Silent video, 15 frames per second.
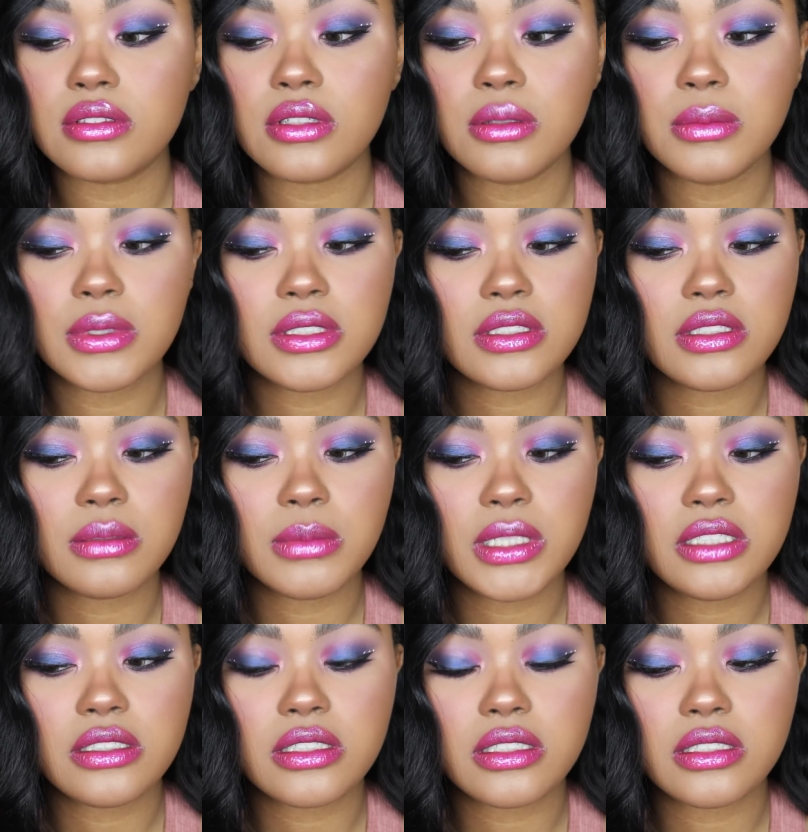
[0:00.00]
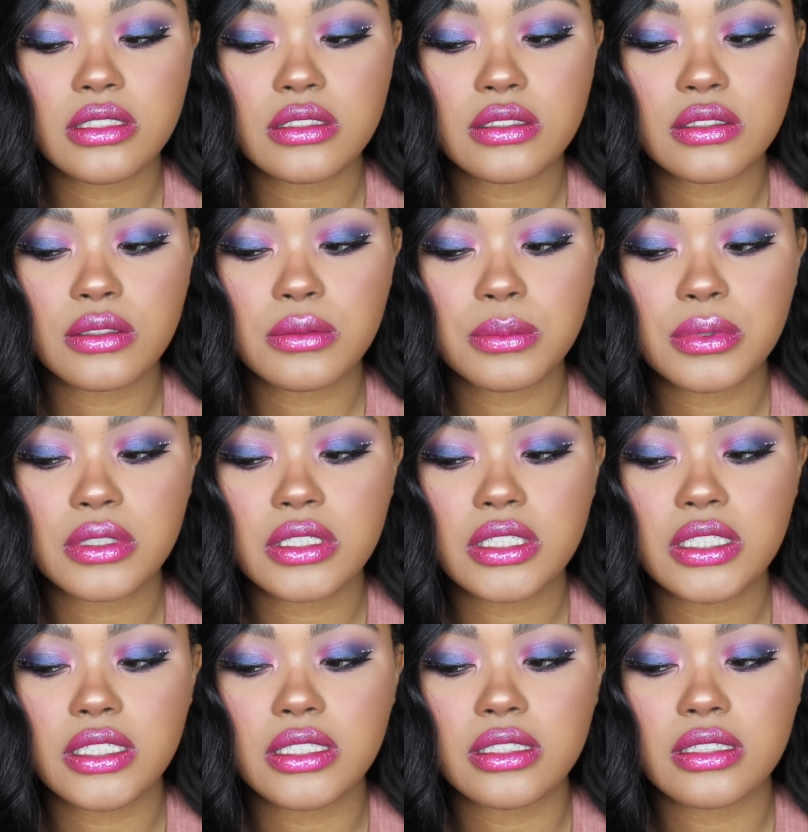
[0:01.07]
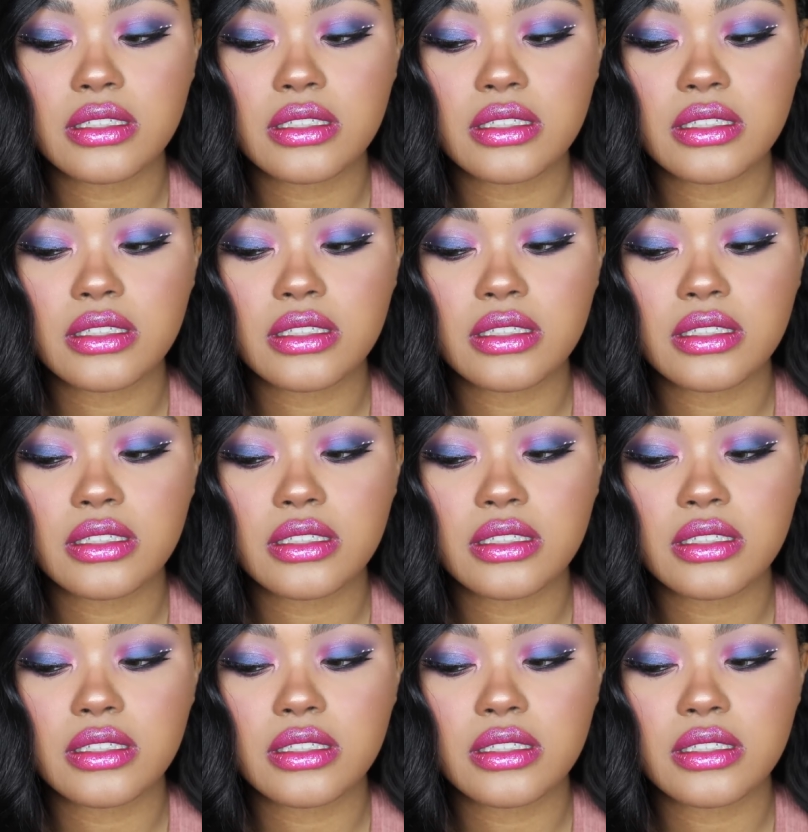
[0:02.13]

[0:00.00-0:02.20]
So much dimension. It's so pretty.